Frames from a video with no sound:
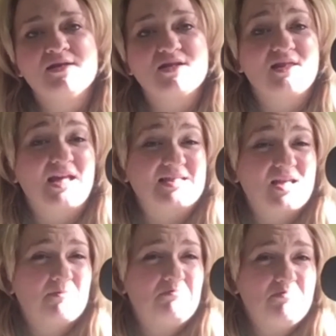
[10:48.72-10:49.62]
So
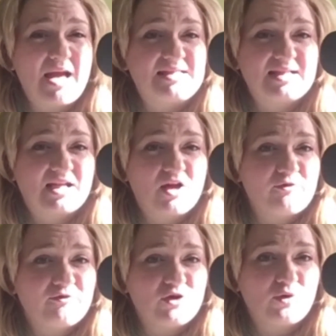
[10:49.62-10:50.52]
that's a basic
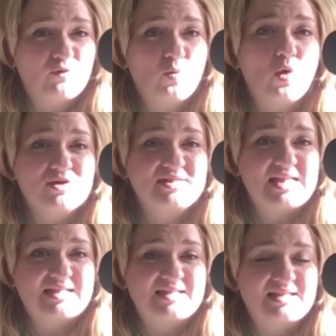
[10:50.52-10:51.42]
overview of what
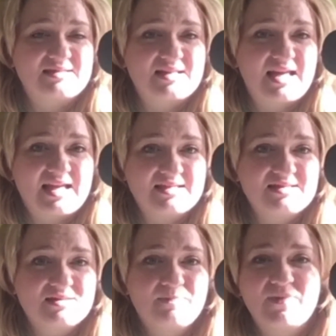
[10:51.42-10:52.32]
CSS
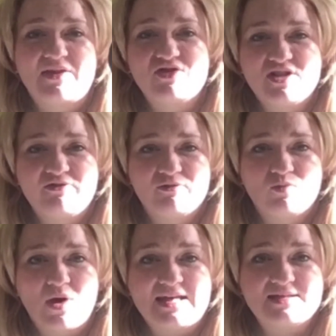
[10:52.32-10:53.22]
is and the
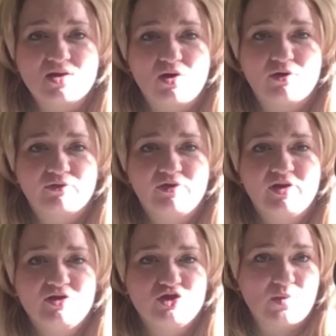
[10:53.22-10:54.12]
different ways of
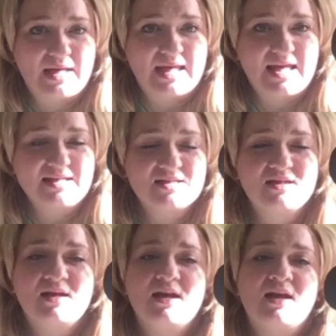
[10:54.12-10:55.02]
doing it.
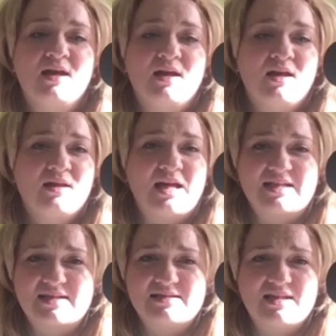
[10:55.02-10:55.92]

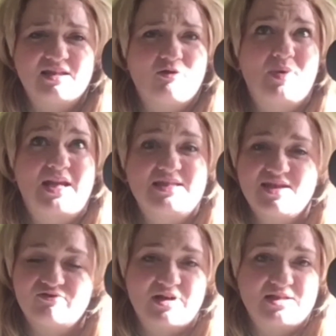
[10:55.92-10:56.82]
As I said, there are
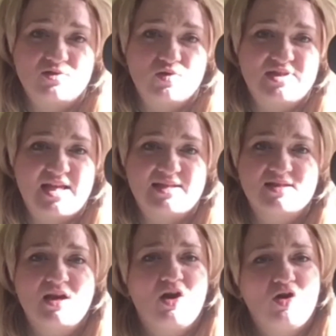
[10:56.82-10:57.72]
plenty of
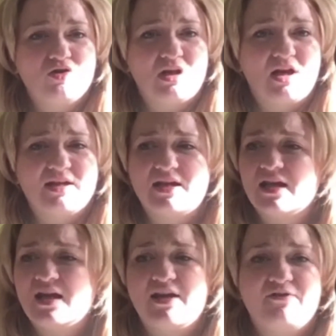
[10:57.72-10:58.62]
resources online.
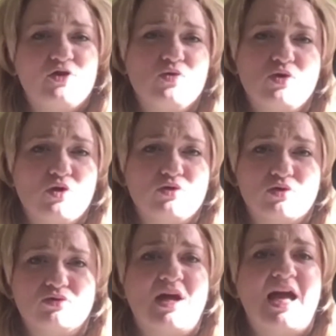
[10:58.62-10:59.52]
If you
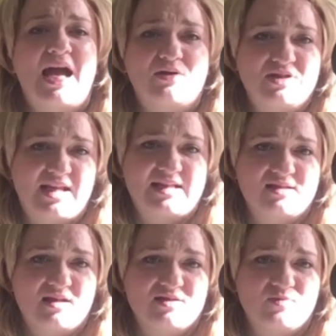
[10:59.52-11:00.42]
Google how to
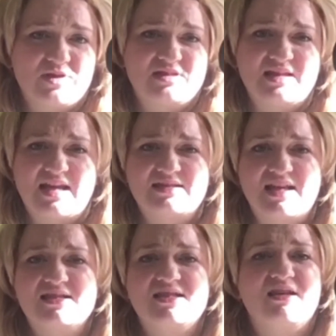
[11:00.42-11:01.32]
started with
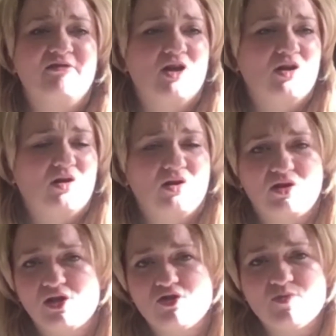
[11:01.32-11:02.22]
CSS, there are
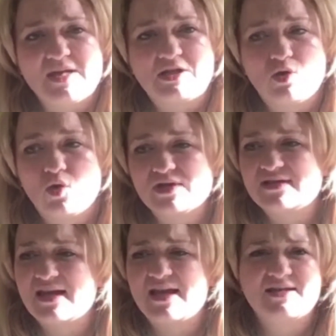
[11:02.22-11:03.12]
Udemy
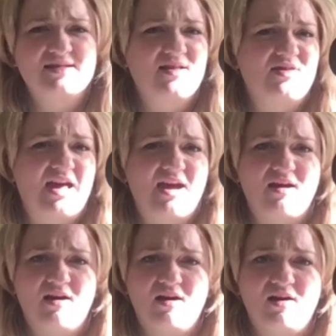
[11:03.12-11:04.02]
courses, there
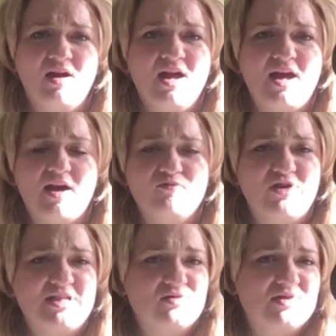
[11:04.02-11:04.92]
are
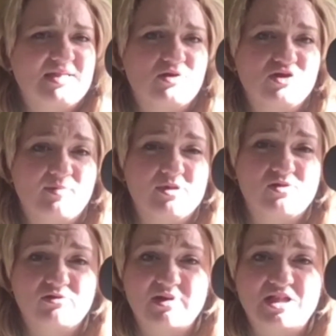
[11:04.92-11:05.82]
resources on
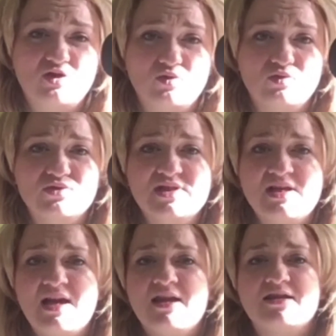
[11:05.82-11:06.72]
W3 Tools,
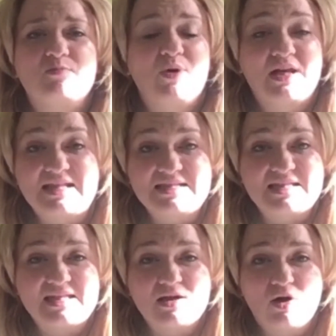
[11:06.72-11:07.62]
there's
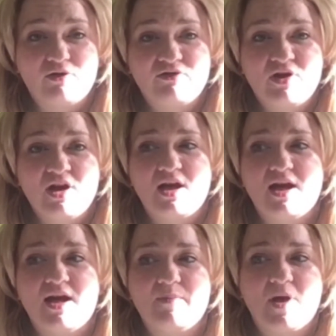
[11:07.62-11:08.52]
plenty of
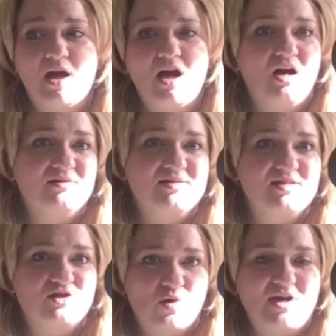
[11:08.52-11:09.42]

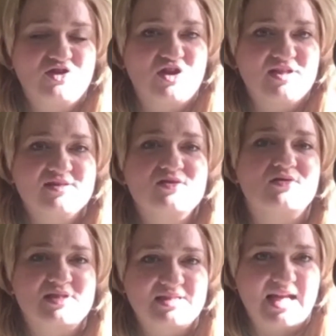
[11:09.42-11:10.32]
answered questions
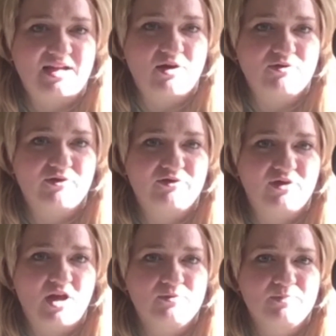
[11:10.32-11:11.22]
on Stack
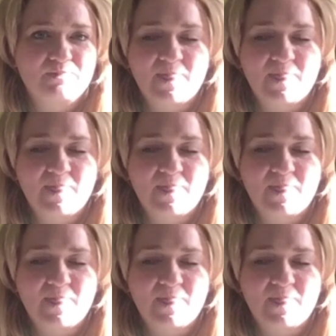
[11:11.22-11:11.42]
Overflow,